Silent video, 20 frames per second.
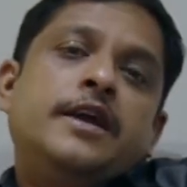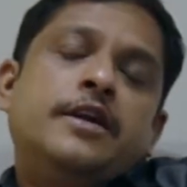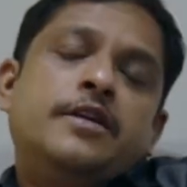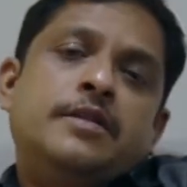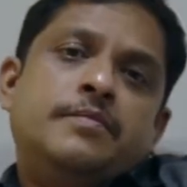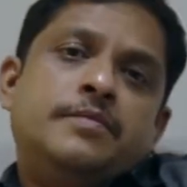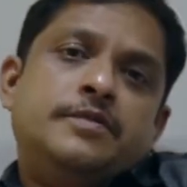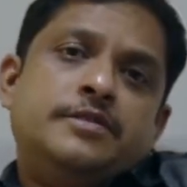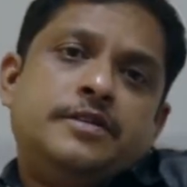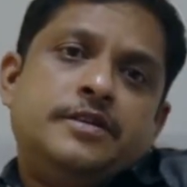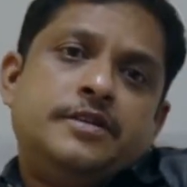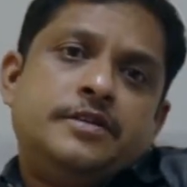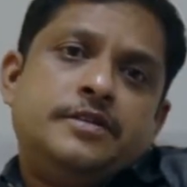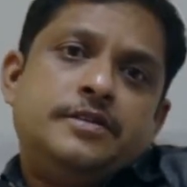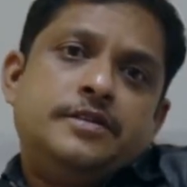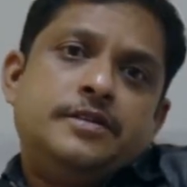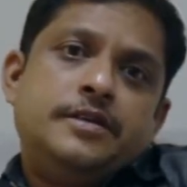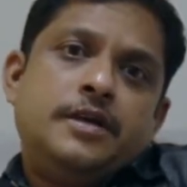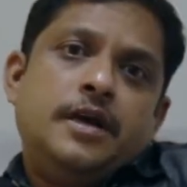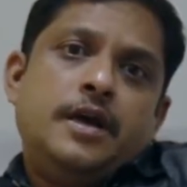into the
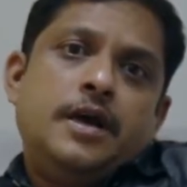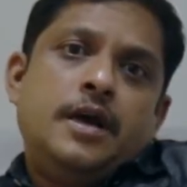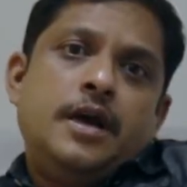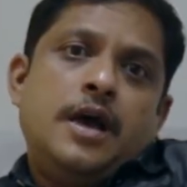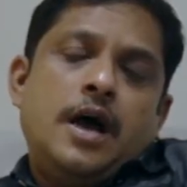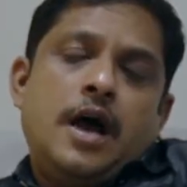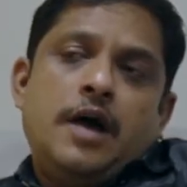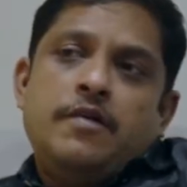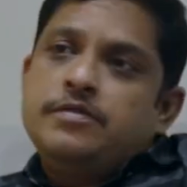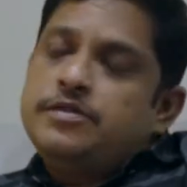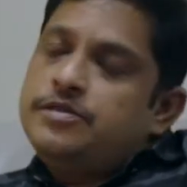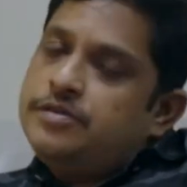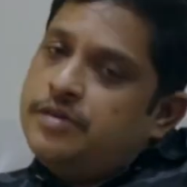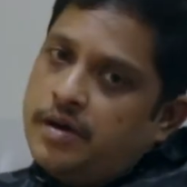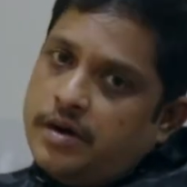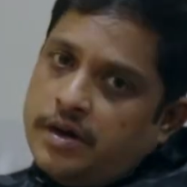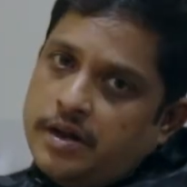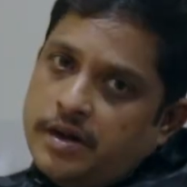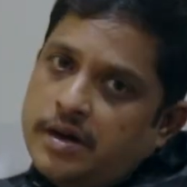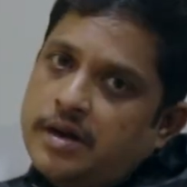business, I would
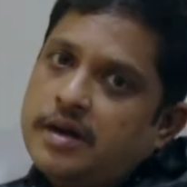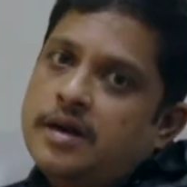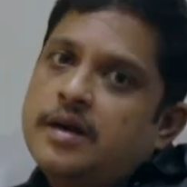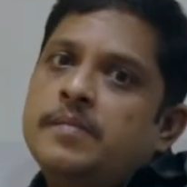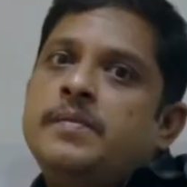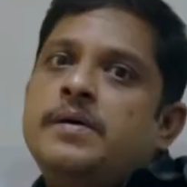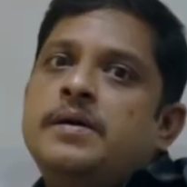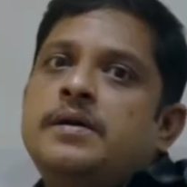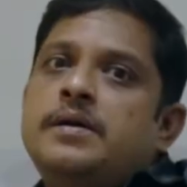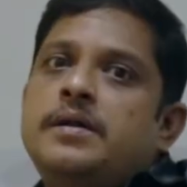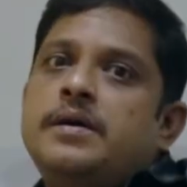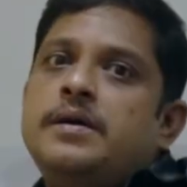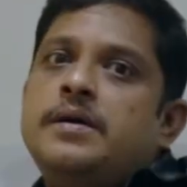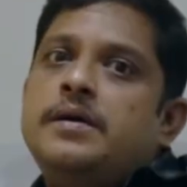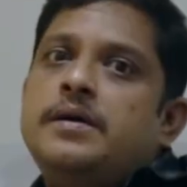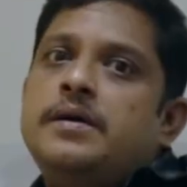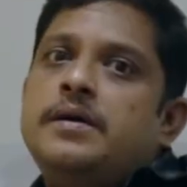strongly recommend